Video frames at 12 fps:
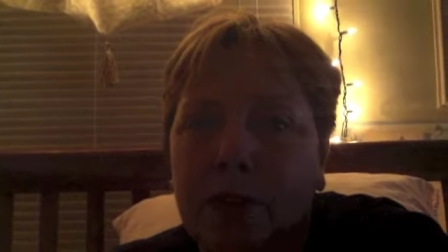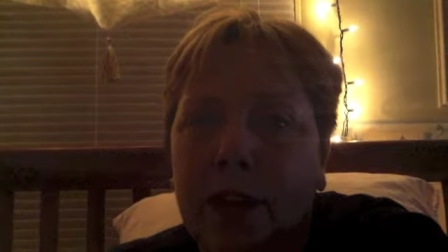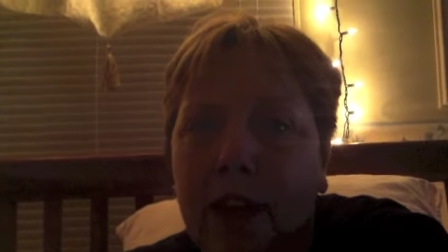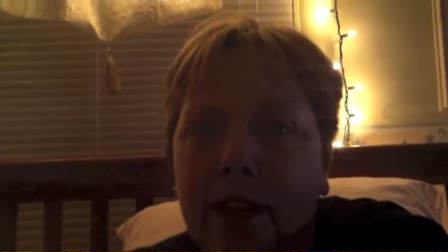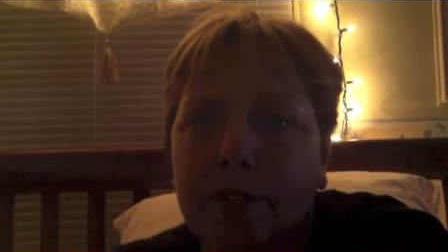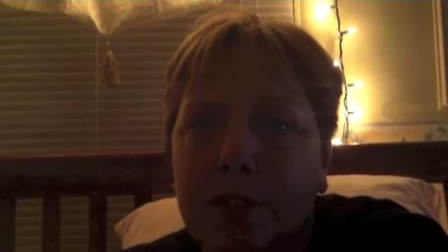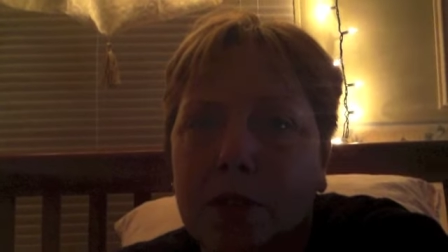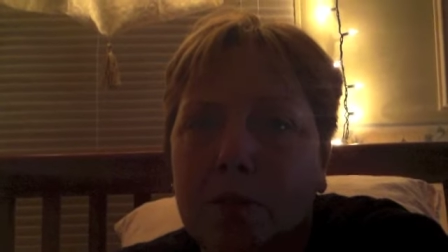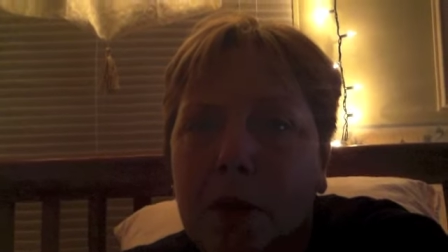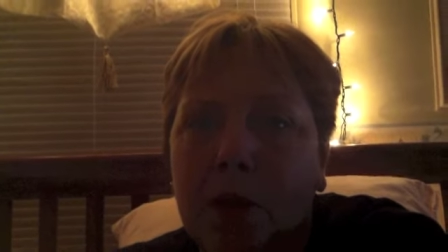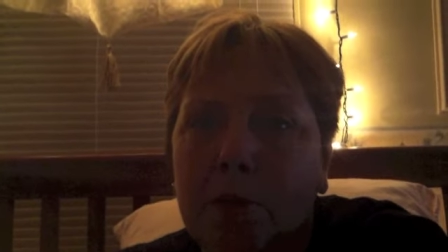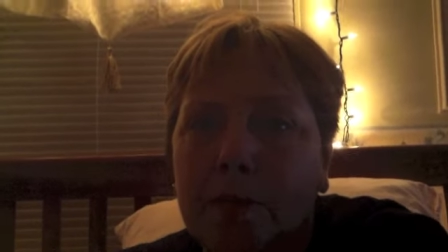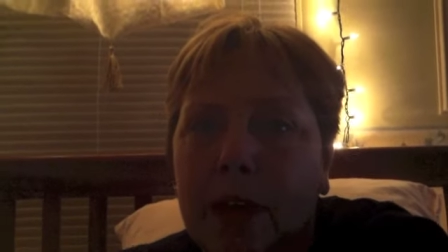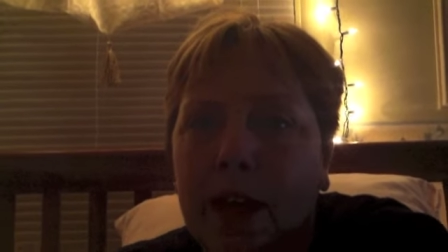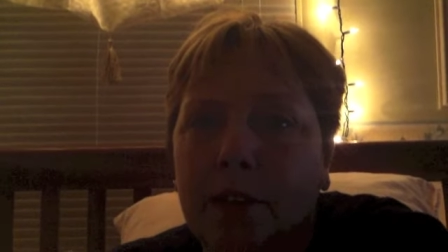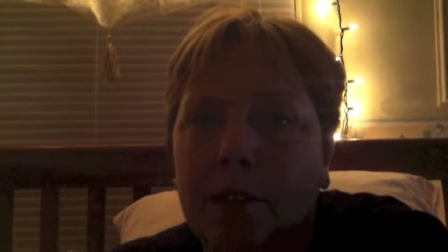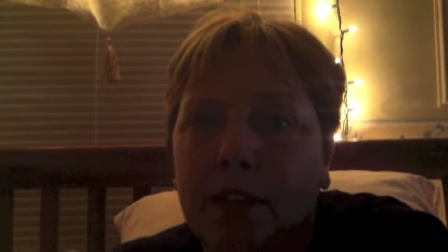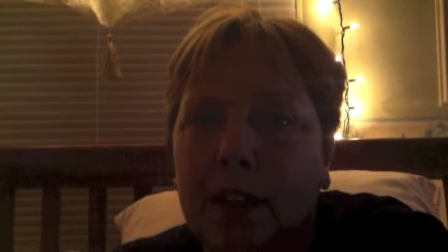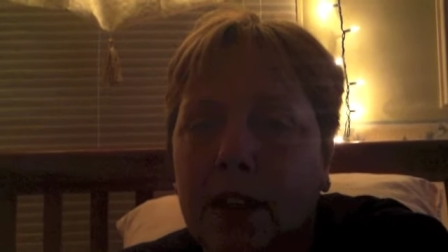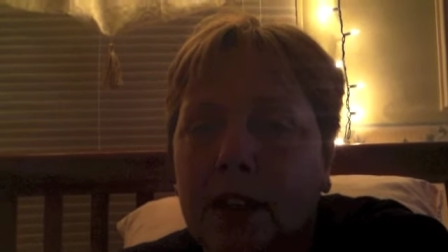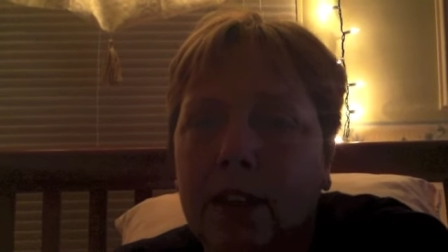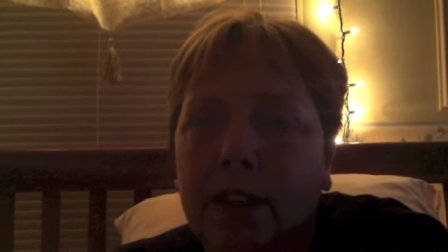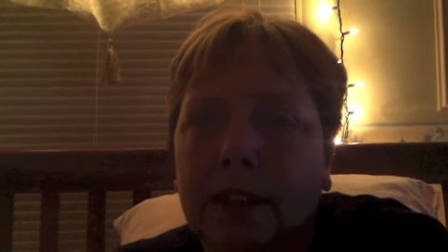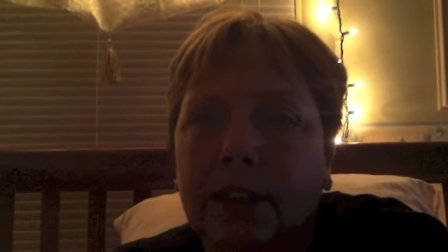we have some hope now that
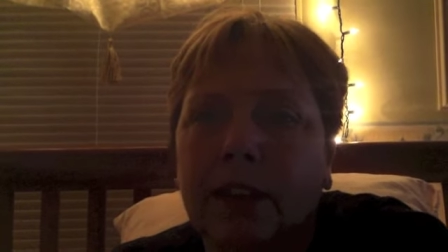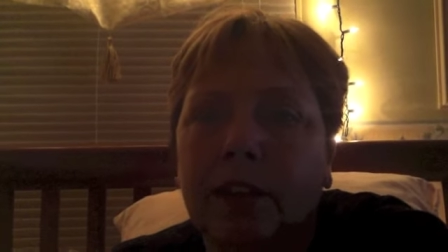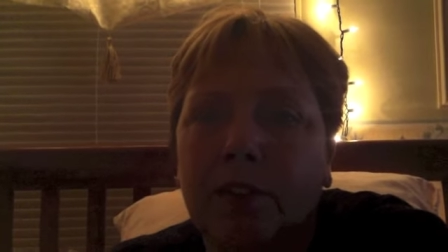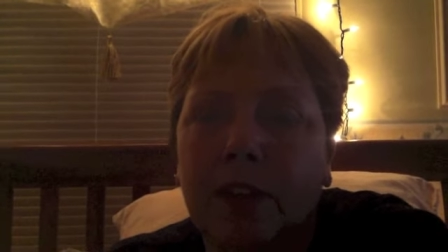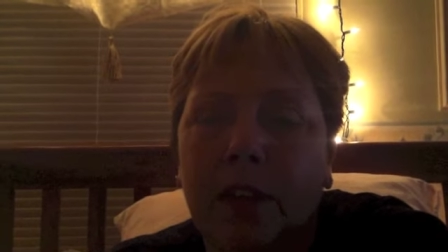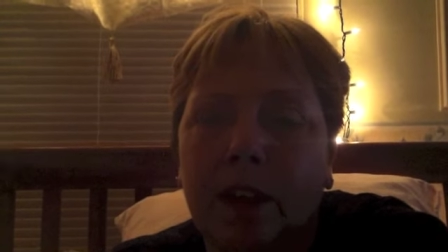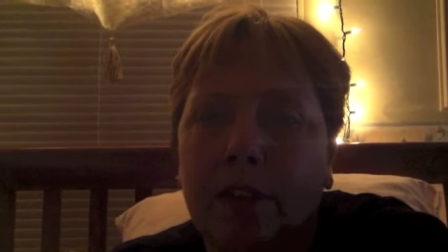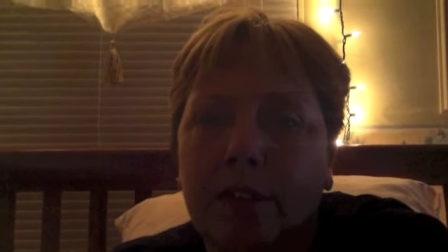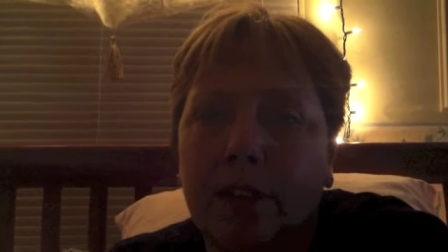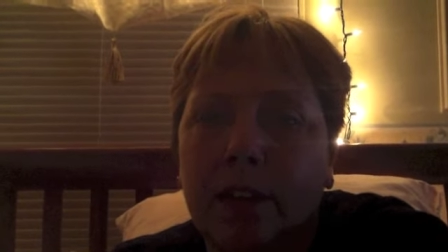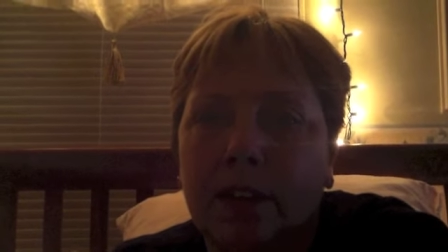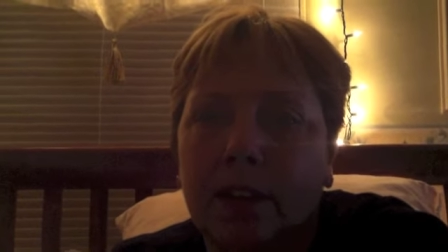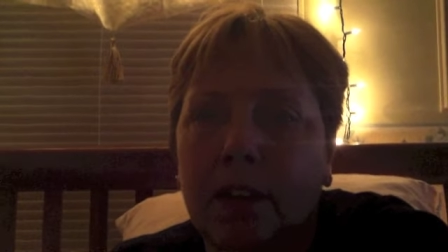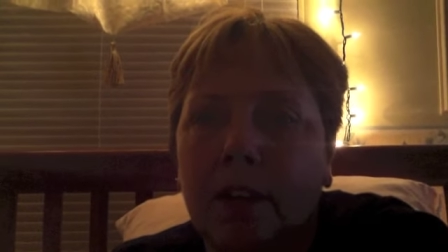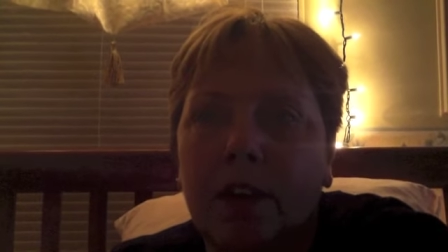he is gonna recover.